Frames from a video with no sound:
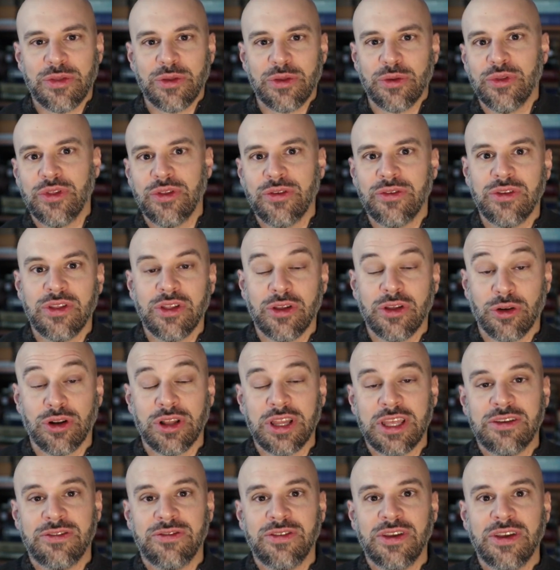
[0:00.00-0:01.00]
through the
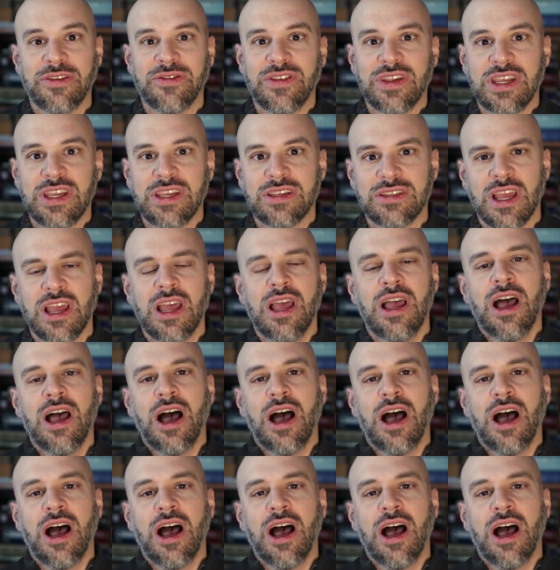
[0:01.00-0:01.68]
early 50s,